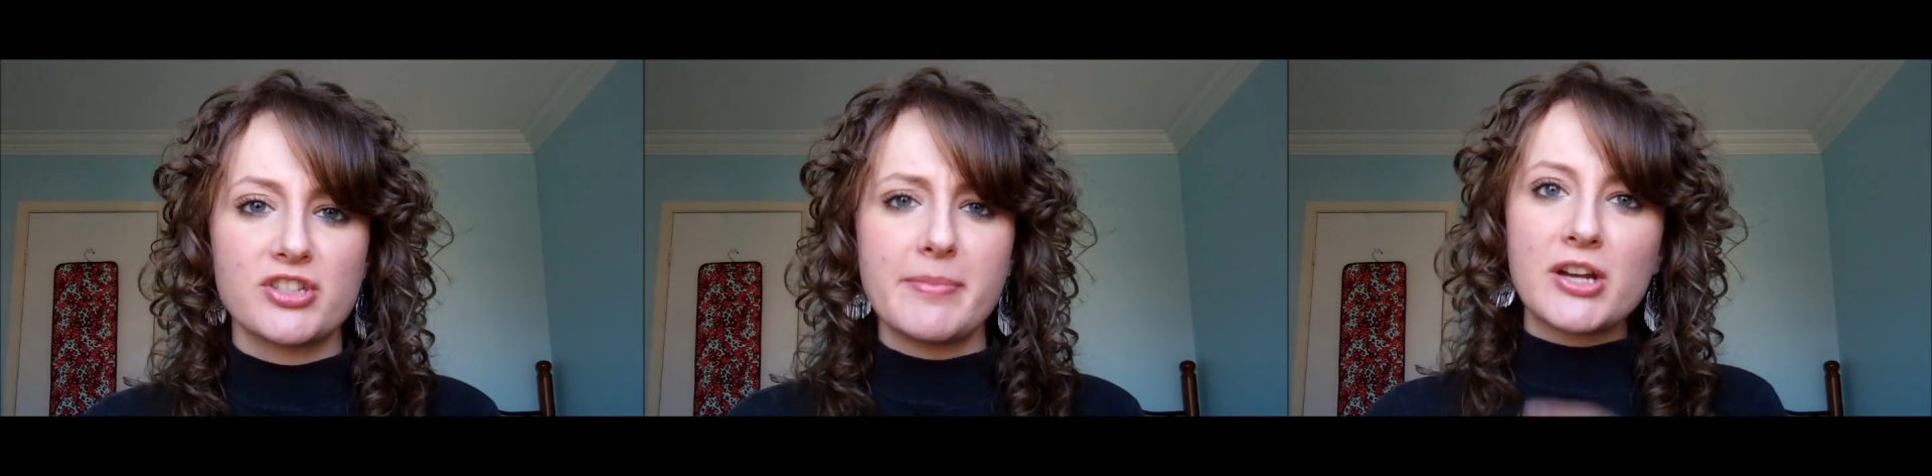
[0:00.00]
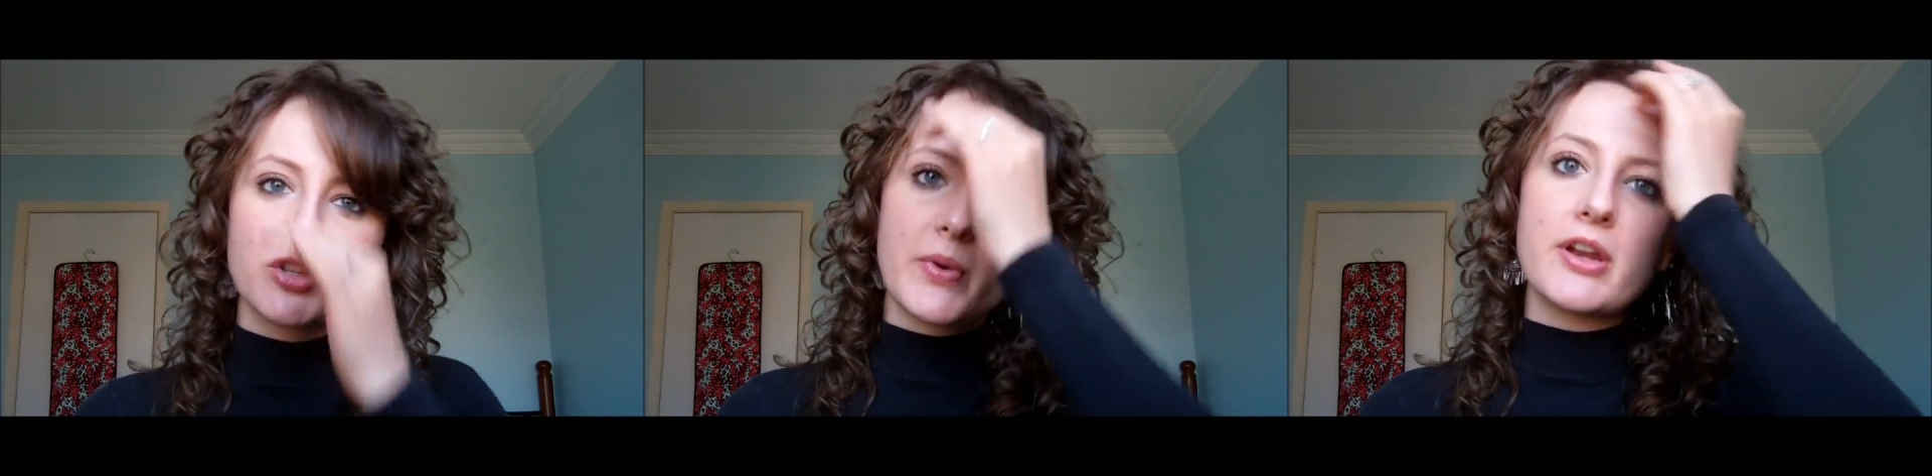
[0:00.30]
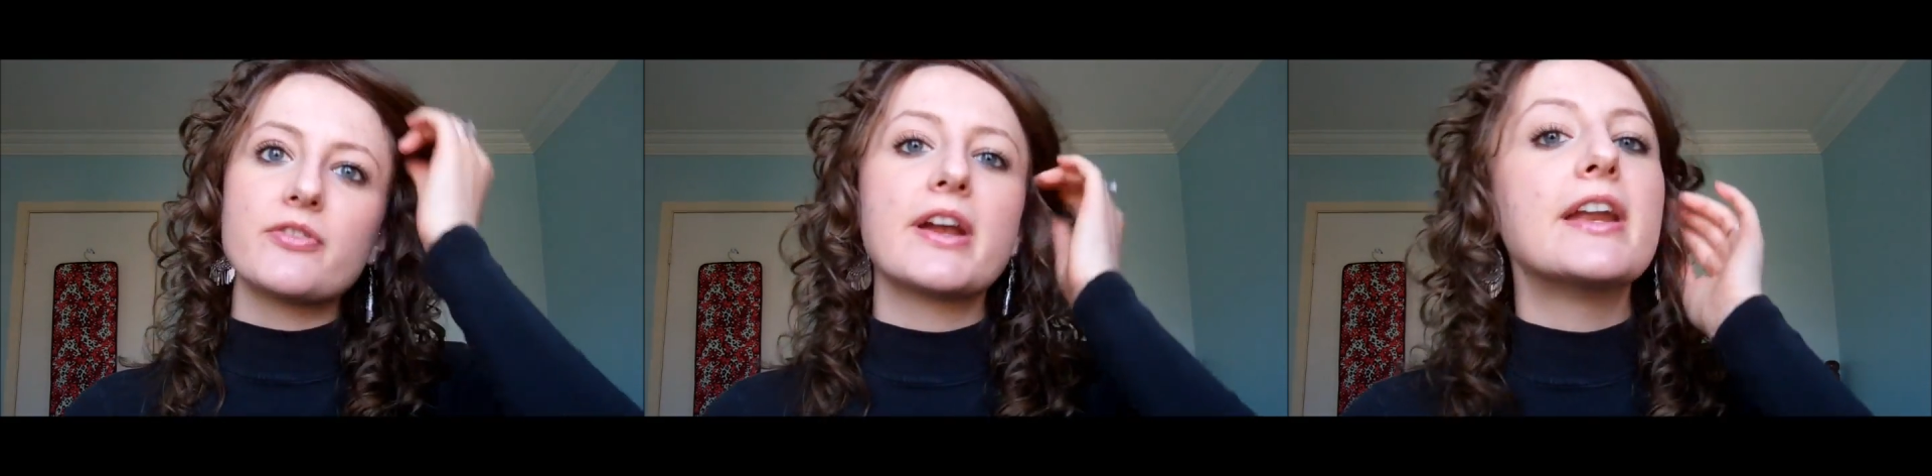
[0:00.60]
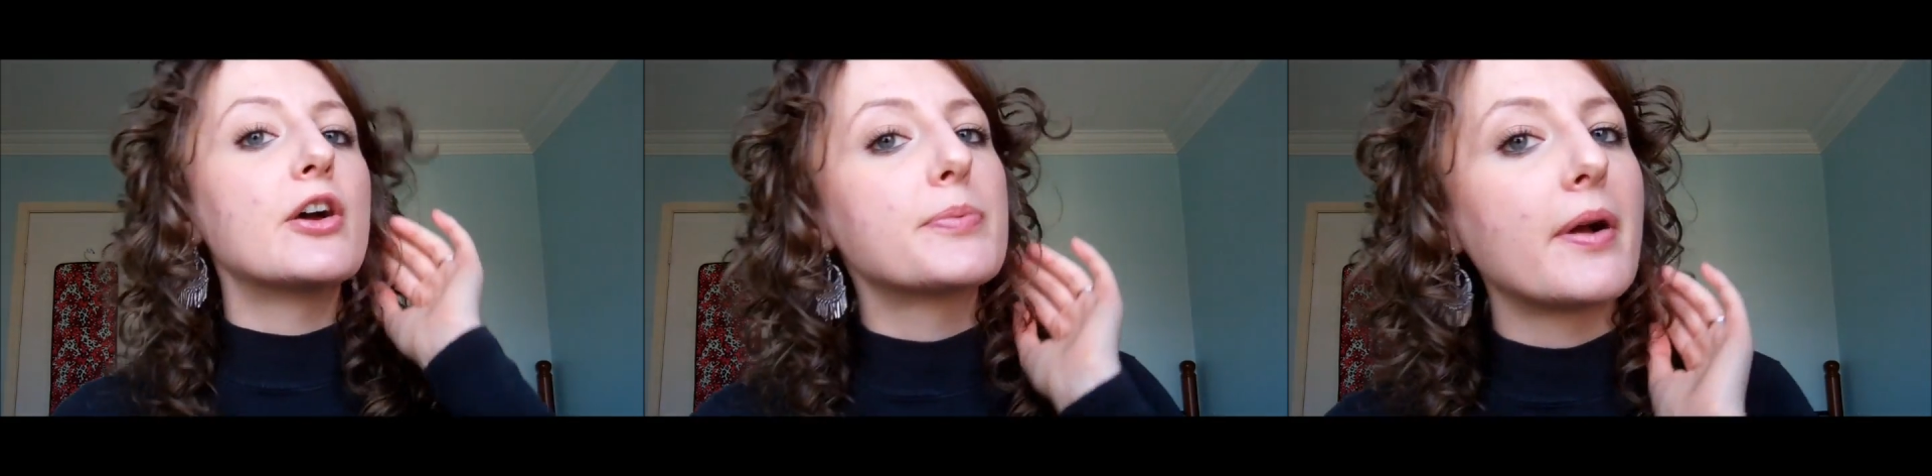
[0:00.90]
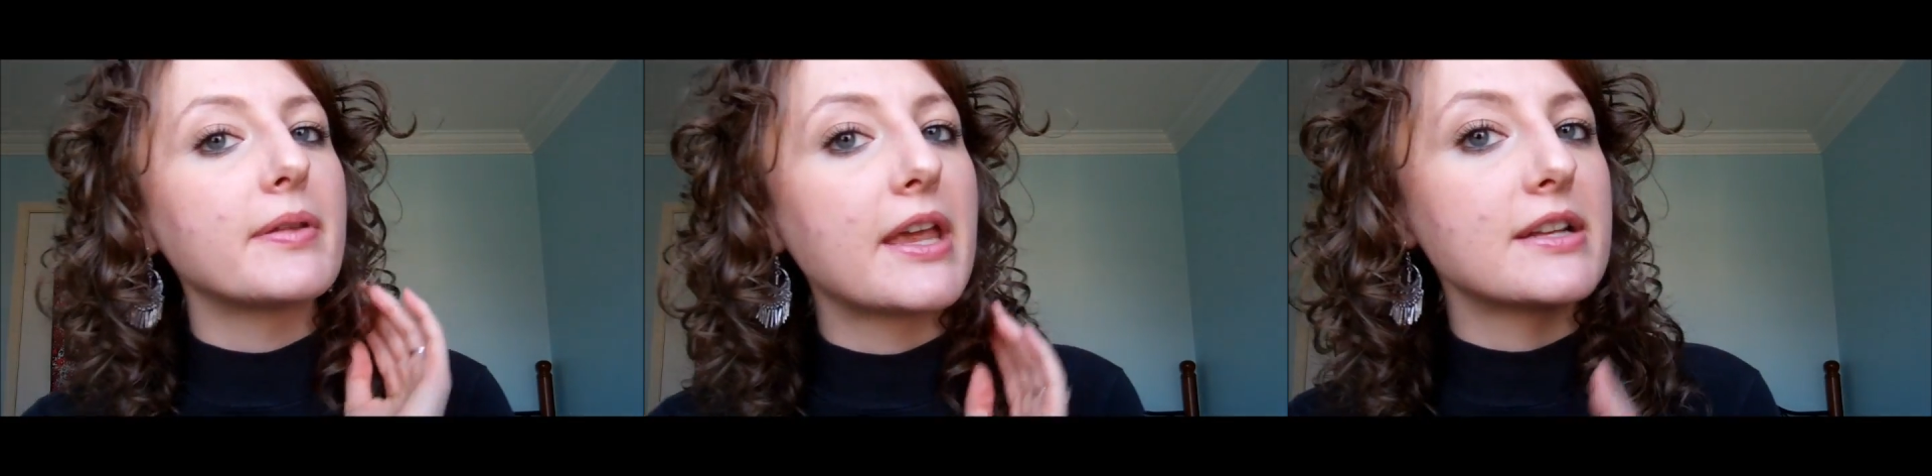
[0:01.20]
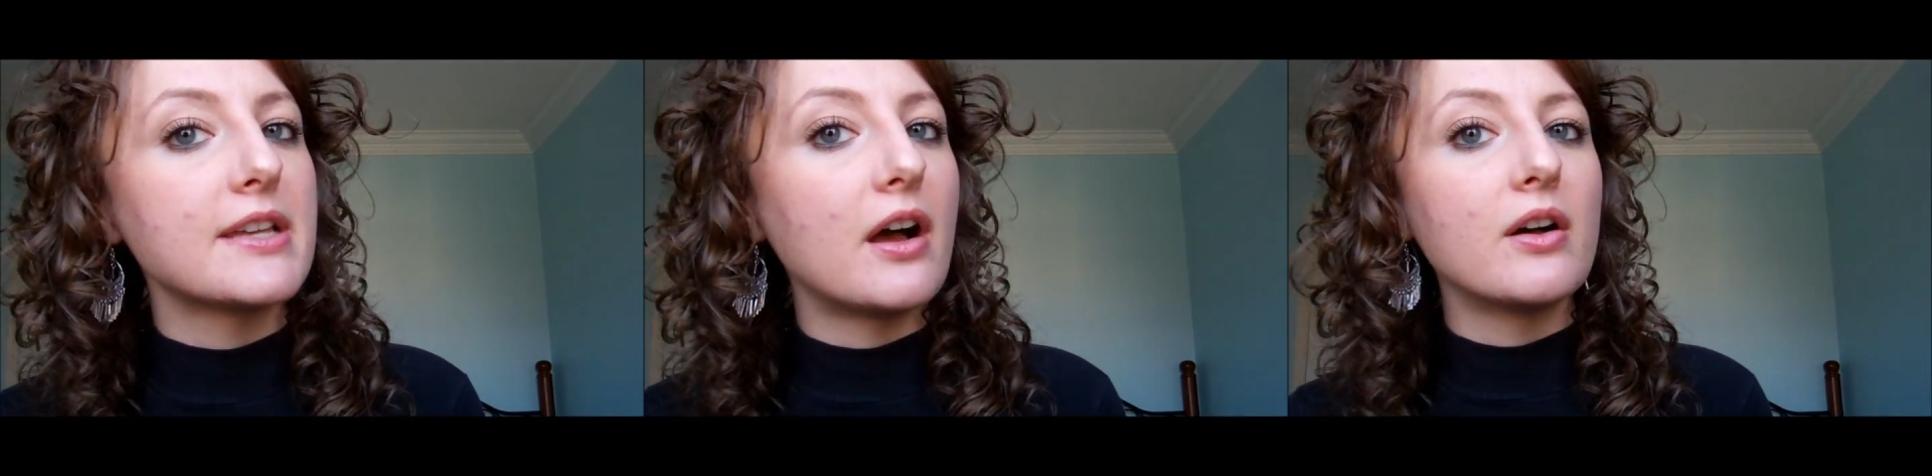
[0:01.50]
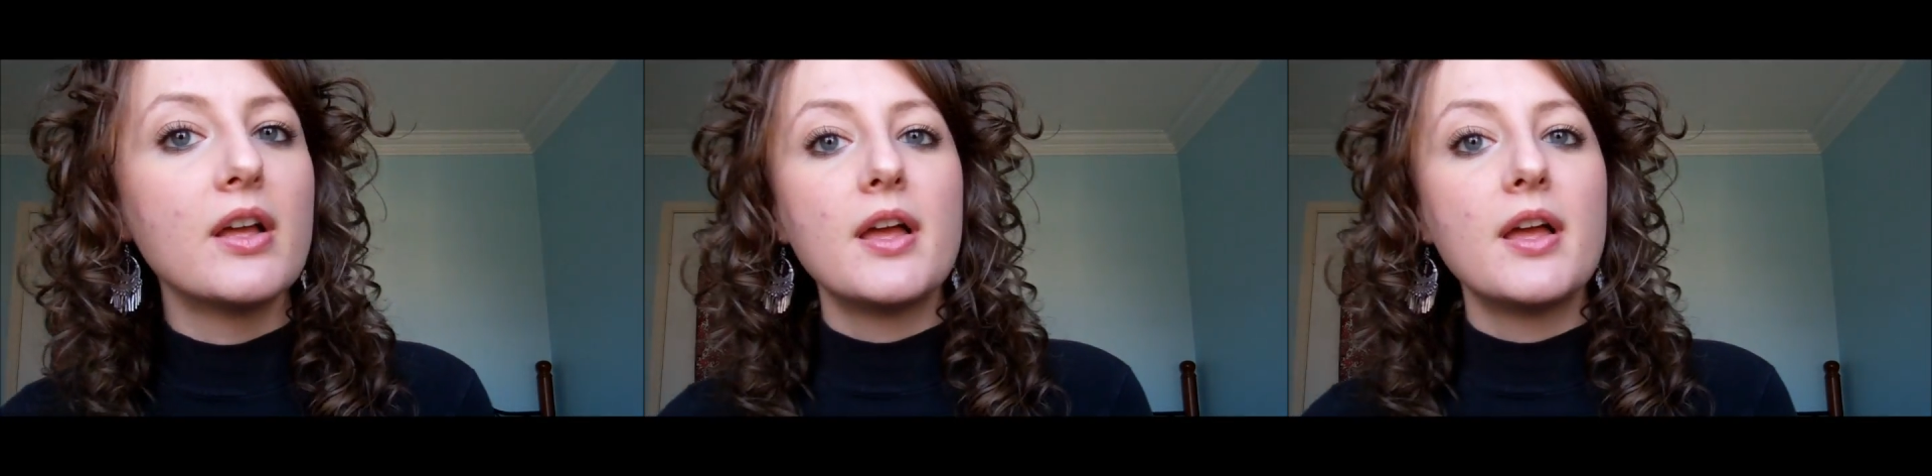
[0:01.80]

I'm actually wearing it right now, you probably can't tell.